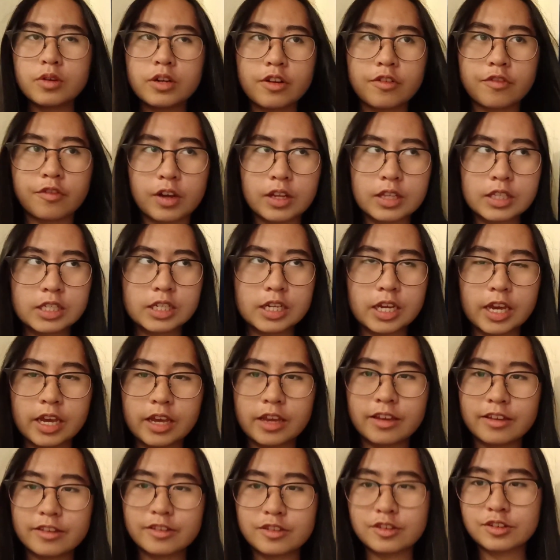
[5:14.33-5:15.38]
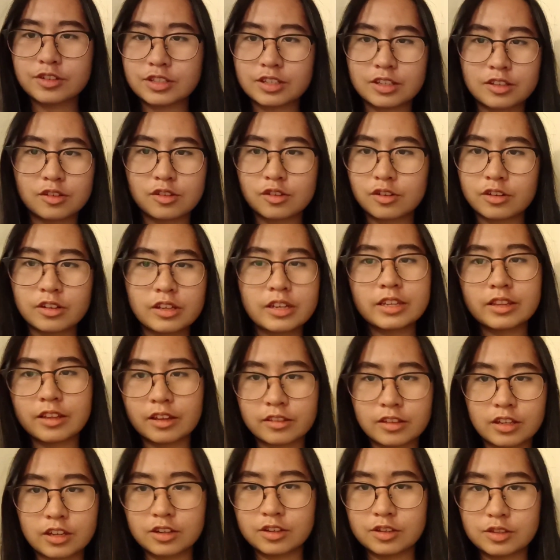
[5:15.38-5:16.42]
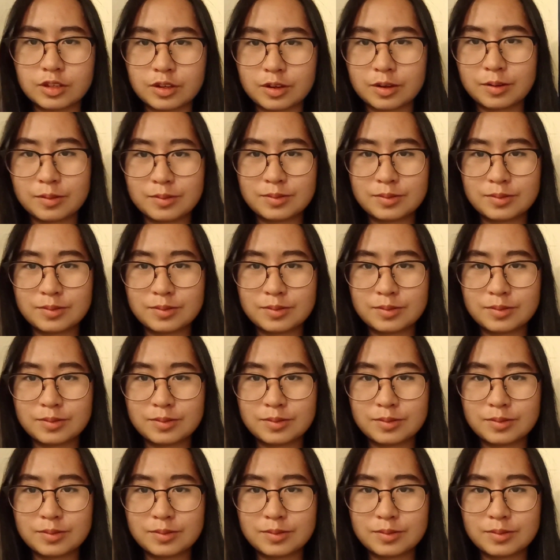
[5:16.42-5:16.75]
pretty fun today. There's really nothing to do,